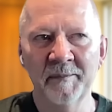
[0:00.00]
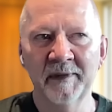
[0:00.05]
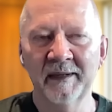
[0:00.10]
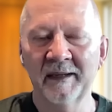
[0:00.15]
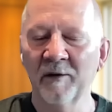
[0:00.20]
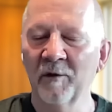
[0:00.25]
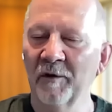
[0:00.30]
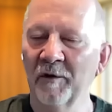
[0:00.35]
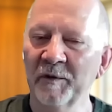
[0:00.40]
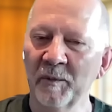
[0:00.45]
going
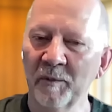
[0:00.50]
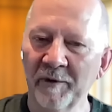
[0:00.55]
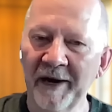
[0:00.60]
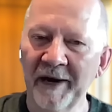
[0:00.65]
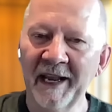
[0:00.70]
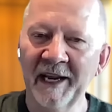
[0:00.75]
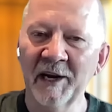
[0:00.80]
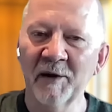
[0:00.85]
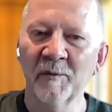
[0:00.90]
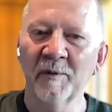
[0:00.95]
to own the
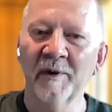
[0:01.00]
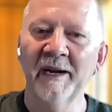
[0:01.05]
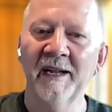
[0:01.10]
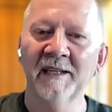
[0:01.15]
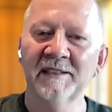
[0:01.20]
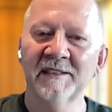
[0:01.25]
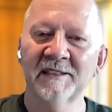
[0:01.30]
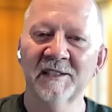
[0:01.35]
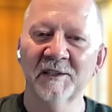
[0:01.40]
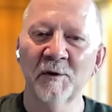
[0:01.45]
bragging
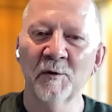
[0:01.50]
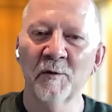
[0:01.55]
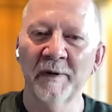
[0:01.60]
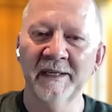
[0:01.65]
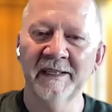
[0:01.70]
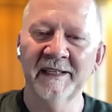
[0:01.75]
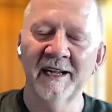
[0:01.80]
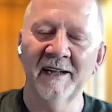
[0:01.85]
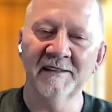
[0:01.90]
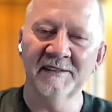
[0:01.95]
rights to
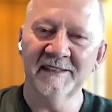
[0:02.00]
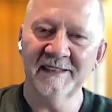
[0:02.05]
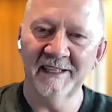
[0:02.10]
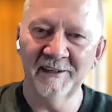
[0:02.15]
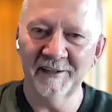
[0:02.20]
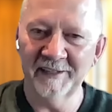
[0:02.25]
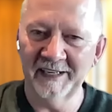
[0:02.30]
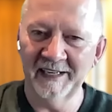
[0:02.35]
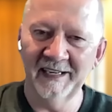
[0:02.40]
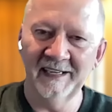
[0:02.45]
going down
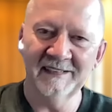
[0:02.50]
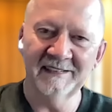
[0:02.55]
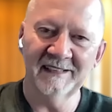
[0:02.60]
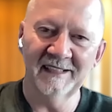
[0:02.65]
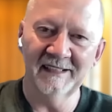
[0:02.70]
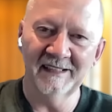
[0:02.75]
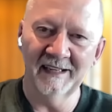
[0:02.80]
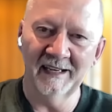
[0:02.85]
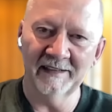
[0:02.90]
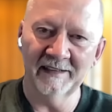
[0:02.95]

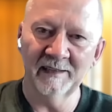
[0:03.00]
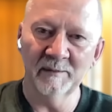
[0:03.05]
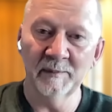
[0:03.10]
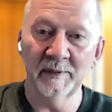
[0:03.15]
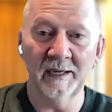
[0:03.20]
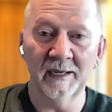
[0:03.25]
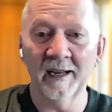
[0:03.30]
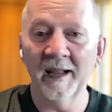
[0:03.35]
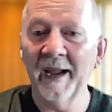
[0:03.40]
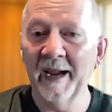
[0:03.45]
staircase and nothing
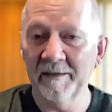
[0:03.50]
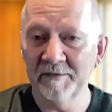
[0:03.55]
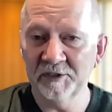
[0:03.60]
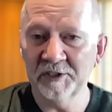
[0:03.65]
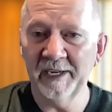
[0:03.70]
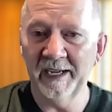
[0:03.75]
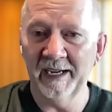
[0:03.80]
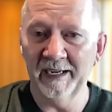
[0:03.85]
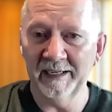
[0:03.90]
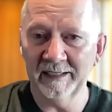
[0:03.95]
but a life
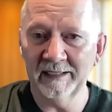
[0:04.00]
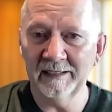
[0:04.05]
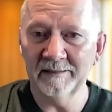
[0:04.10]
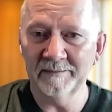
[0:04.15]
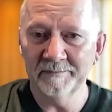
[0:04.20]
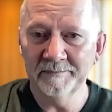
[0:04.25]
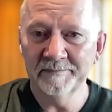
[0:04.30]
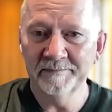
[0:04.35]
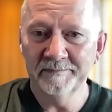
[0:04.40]
jacket.